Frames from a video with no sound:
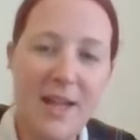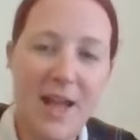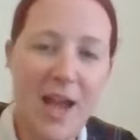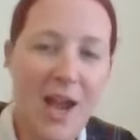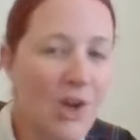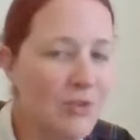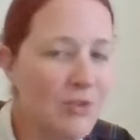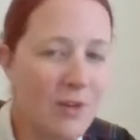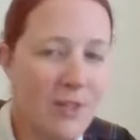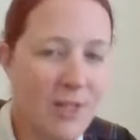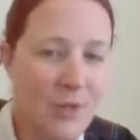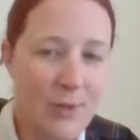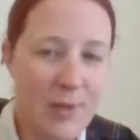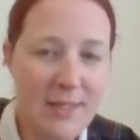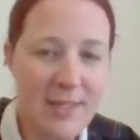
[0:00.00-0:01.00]
I was running
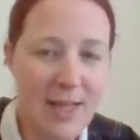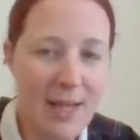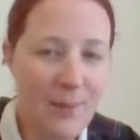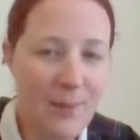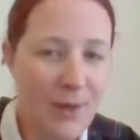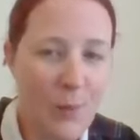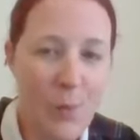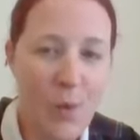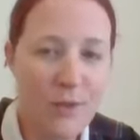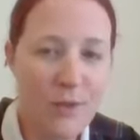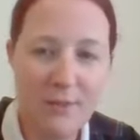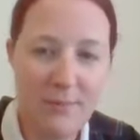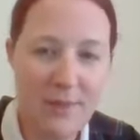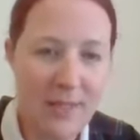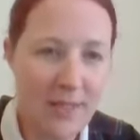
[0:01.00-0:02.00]
out of time and I
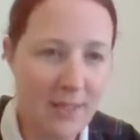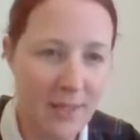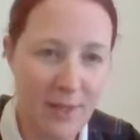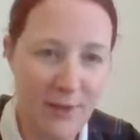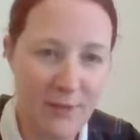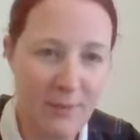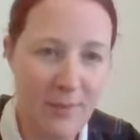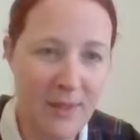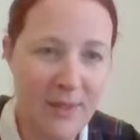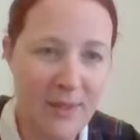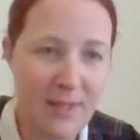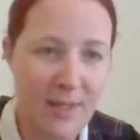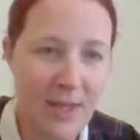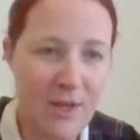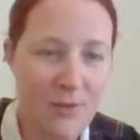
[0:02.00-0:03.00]
wasn't making enough
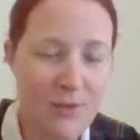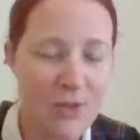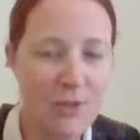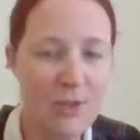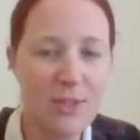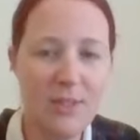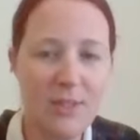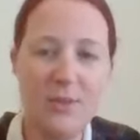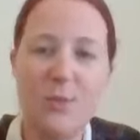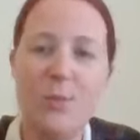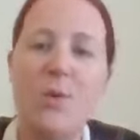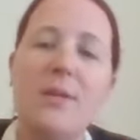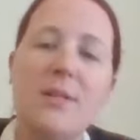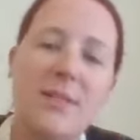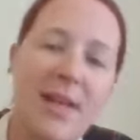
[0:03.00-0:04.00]
money. And I was looking at
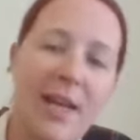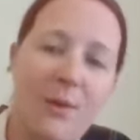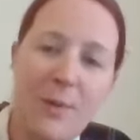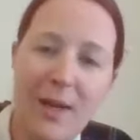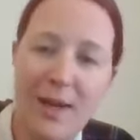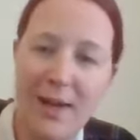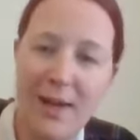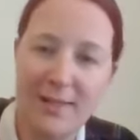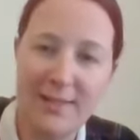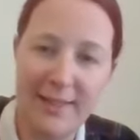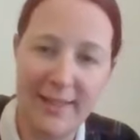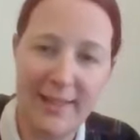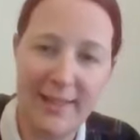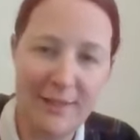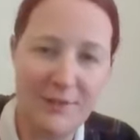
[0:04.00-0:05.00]
what time we had
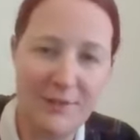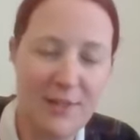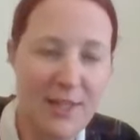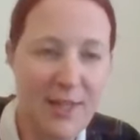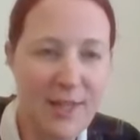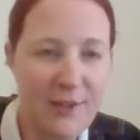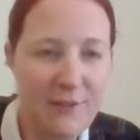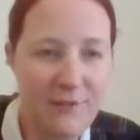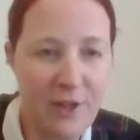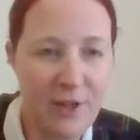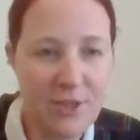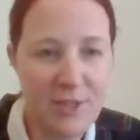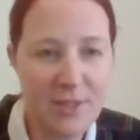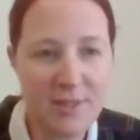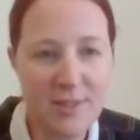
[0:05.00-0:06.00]
left
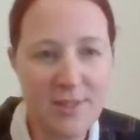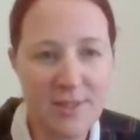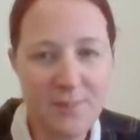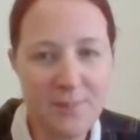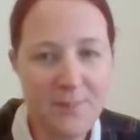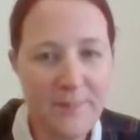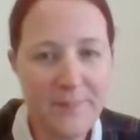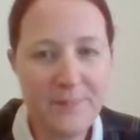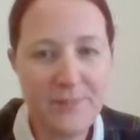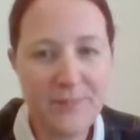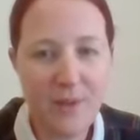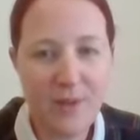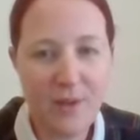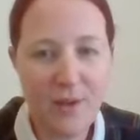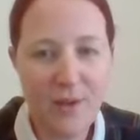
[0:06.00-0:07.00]
versus
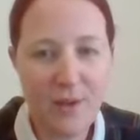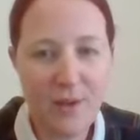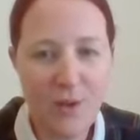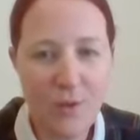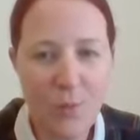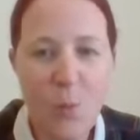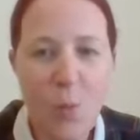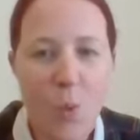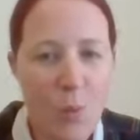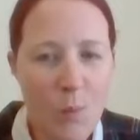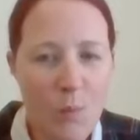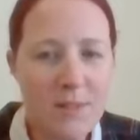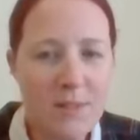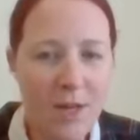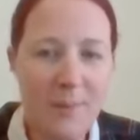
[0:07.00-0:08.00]
what
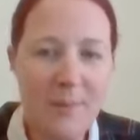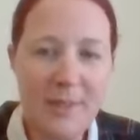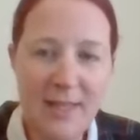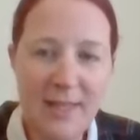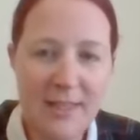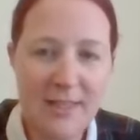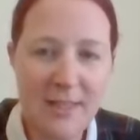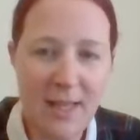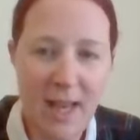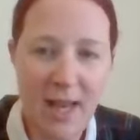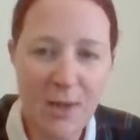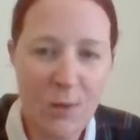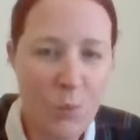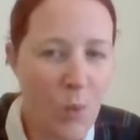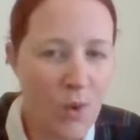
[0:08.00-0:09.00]
was coming in,
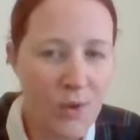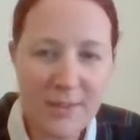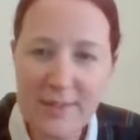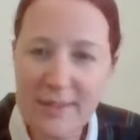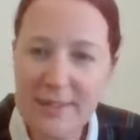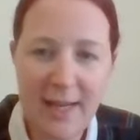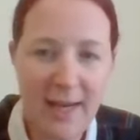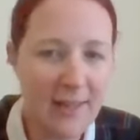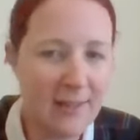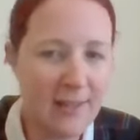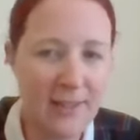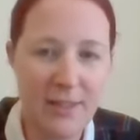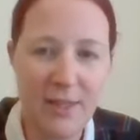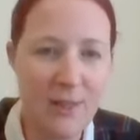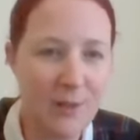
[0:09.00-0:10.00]
and it wasn't
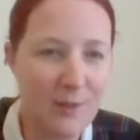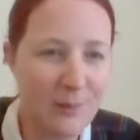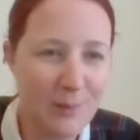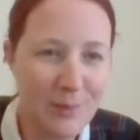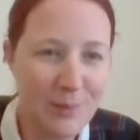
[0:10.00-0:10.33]
tallying up.